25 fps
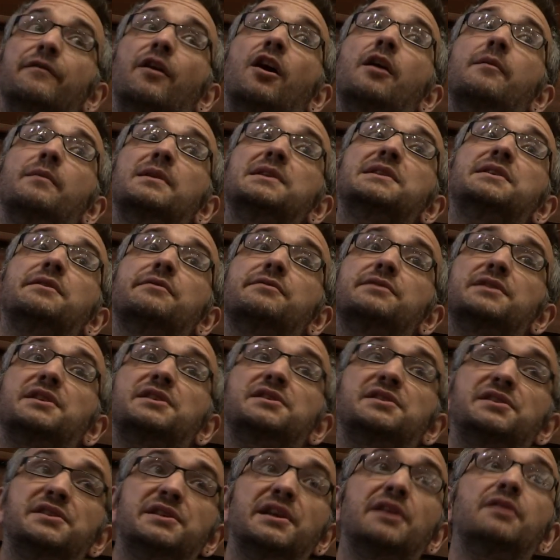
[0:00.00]
environments there is
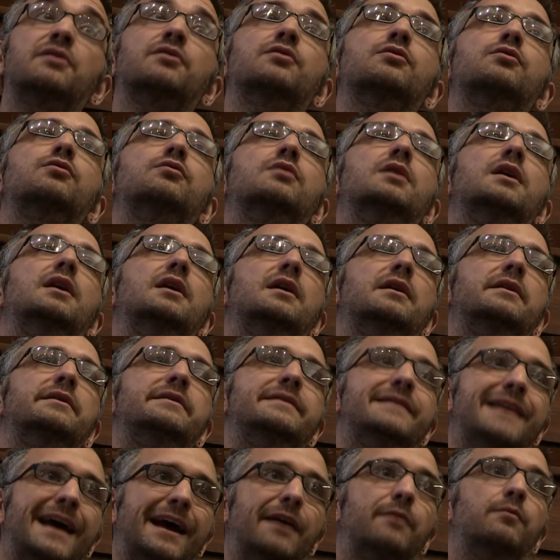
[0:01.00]
a single
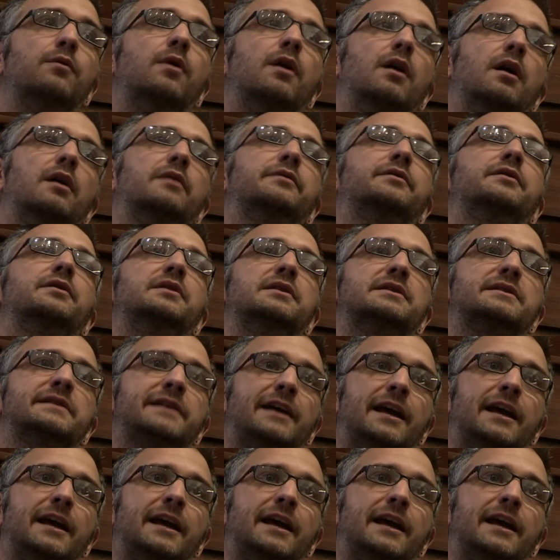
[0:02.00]
network that is